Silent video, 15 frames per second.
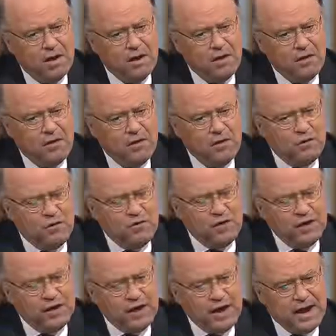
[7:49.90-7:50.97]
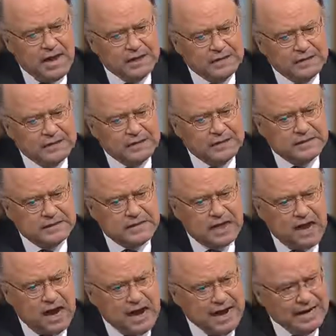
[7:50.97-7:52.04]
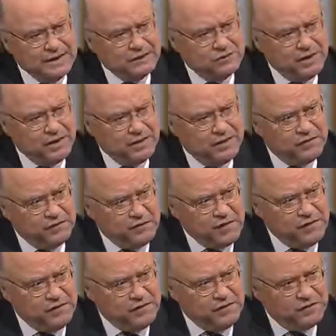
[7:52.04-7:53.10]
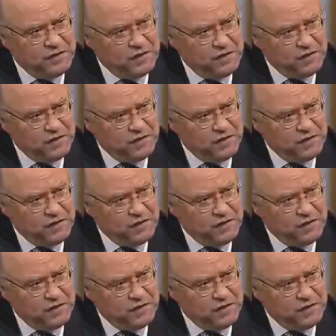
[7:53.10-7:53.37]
You see it as kinds rather than species that were